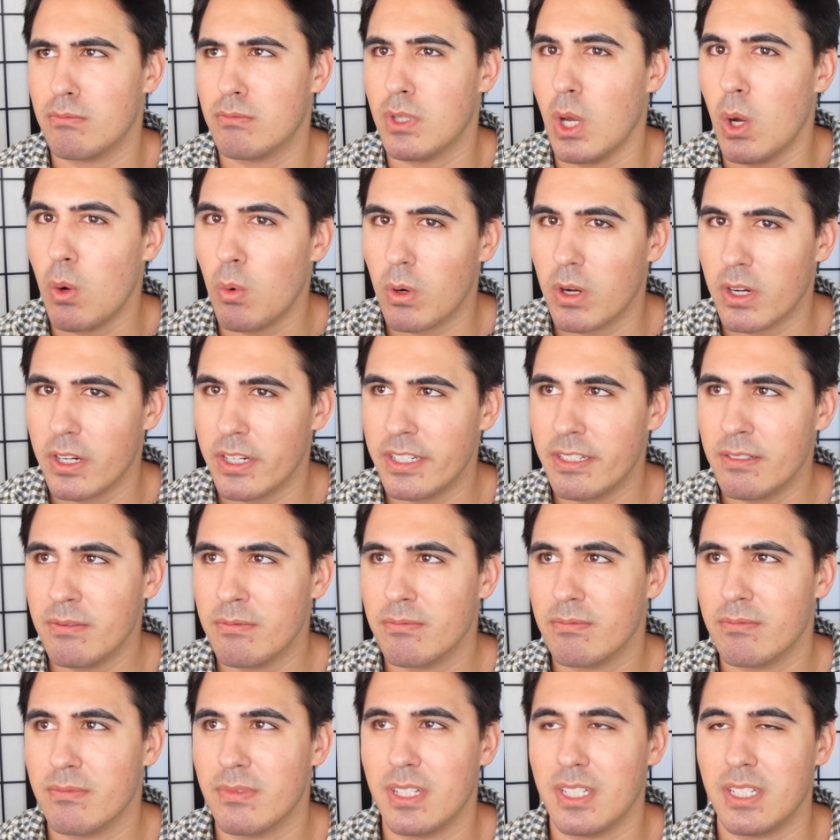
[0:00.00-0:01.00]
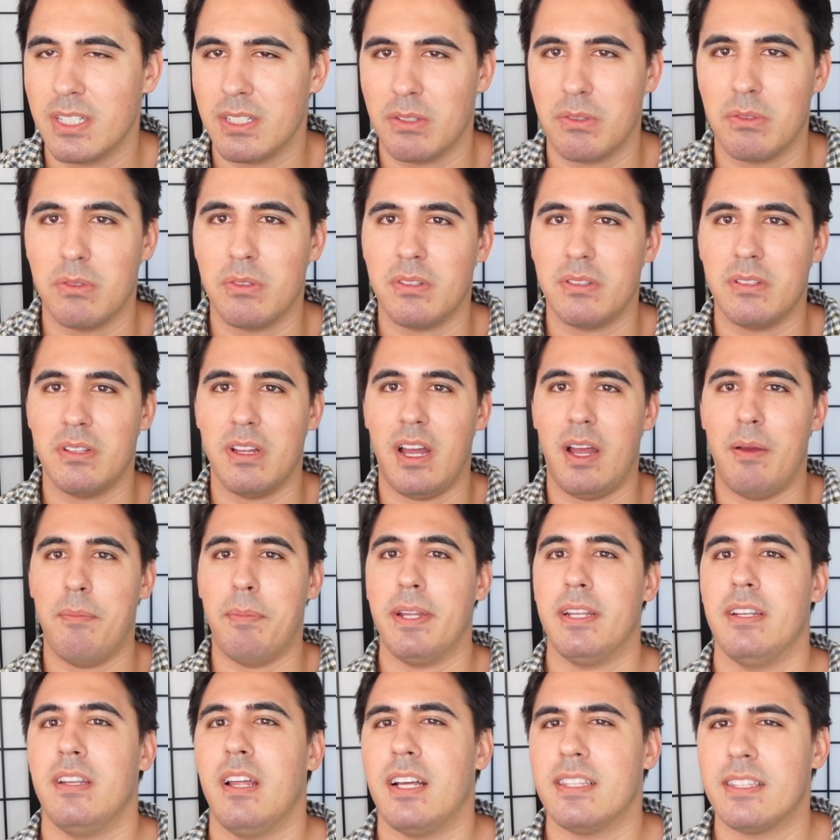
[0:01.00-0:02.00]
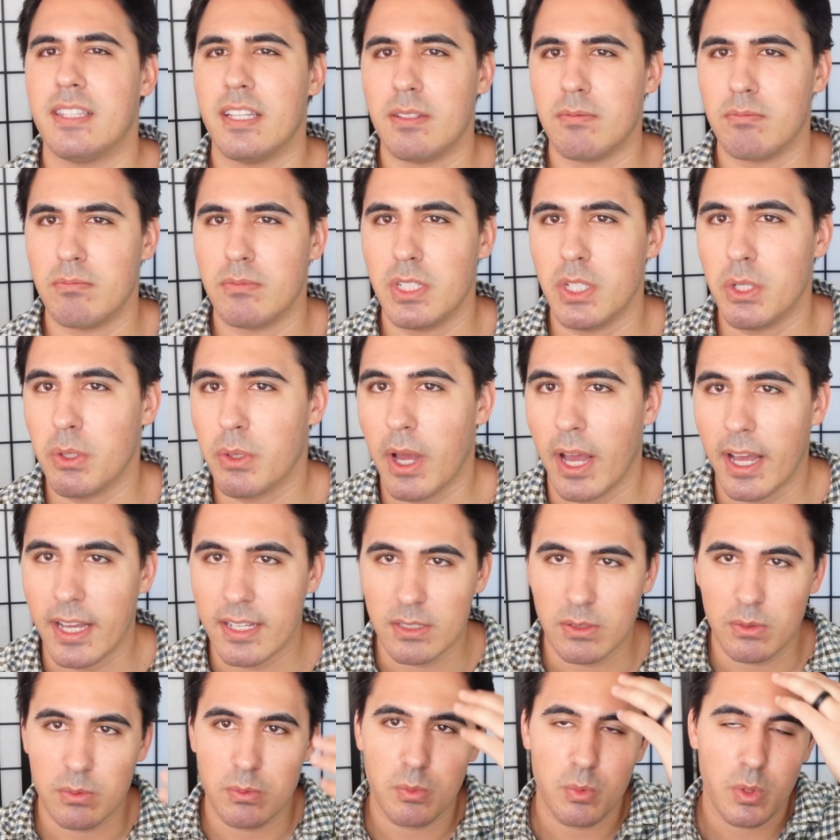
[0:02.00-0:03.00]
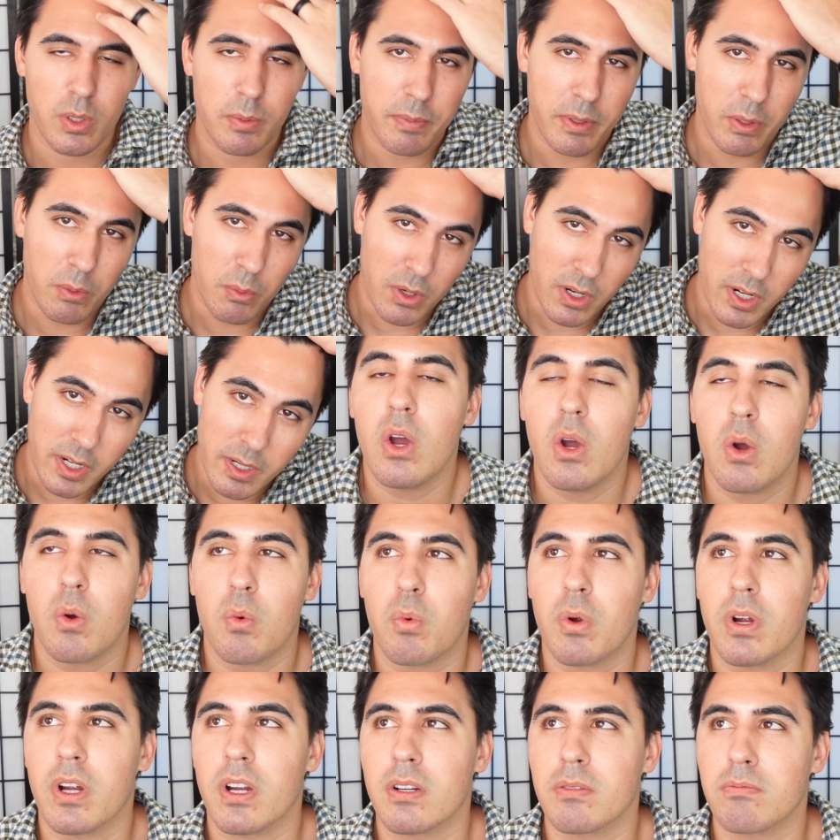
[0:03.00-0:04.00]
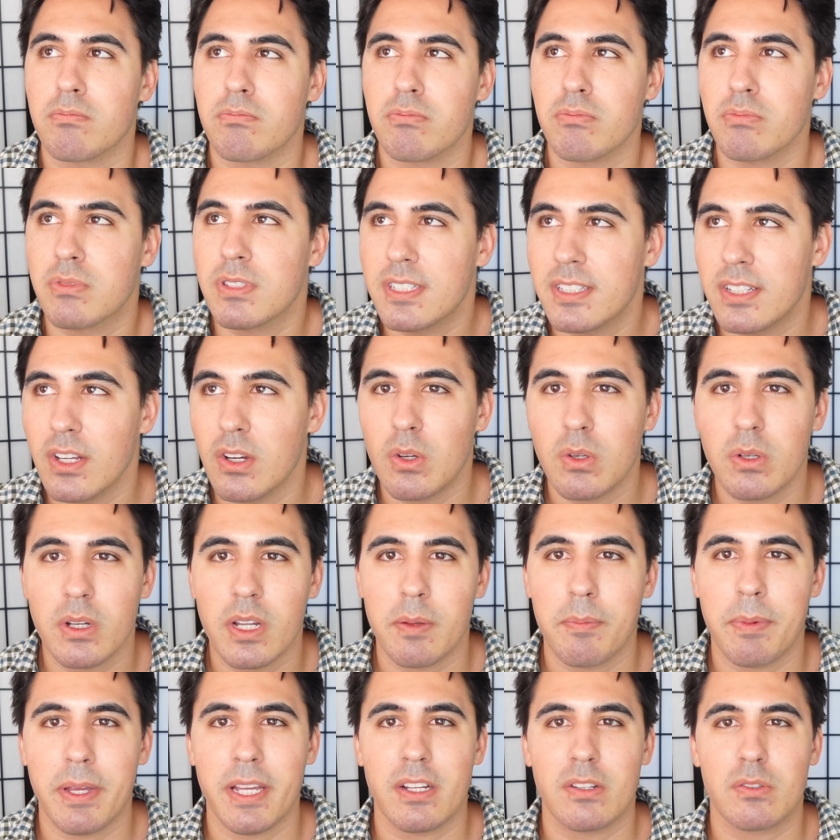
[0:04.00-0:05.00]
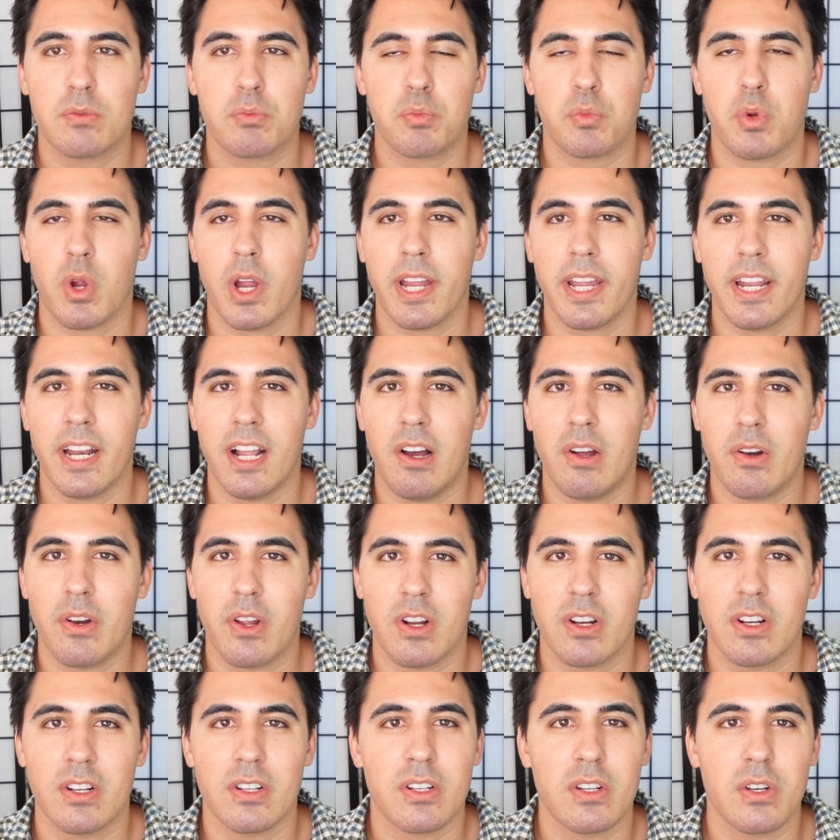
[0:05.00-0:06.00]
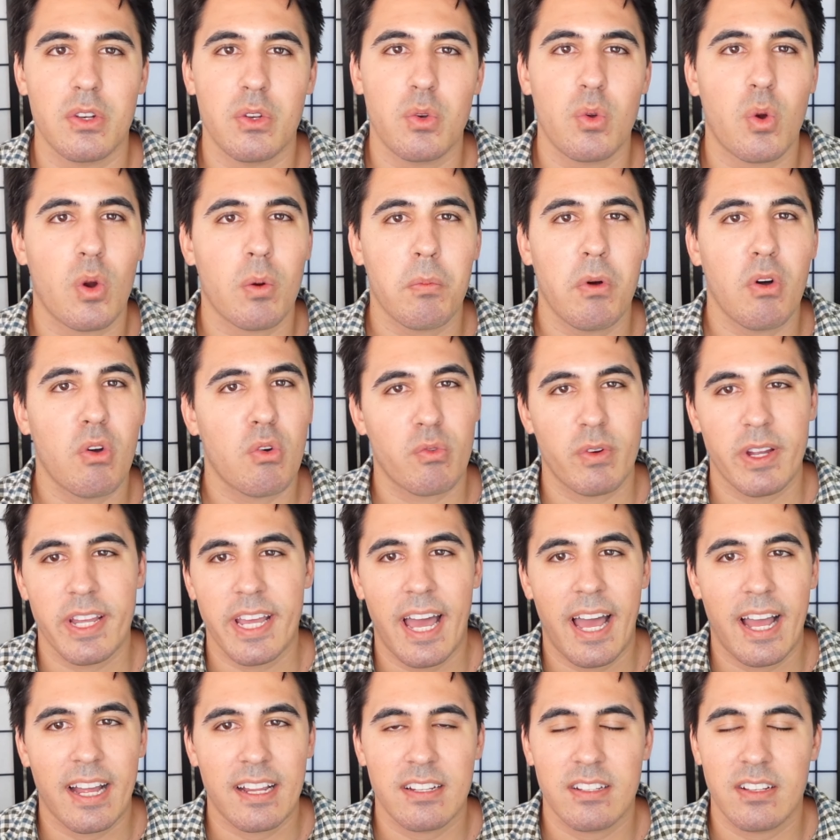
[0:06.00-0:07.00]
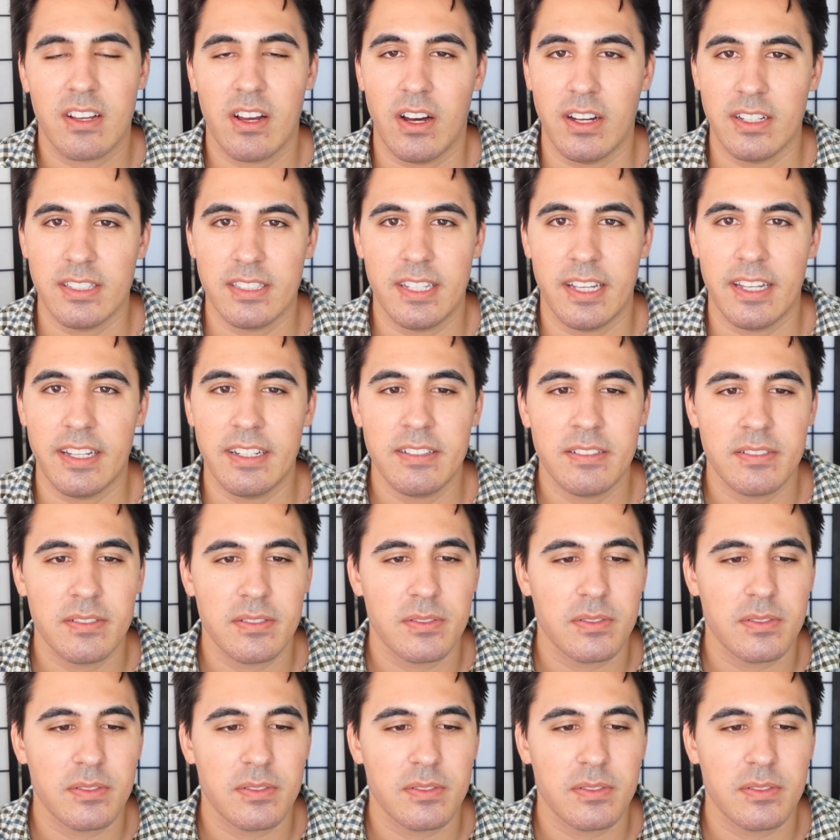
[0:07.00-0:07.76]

don't worry. I mean, not that you guys would be worried. We're still gonna be cranking out our normal React content.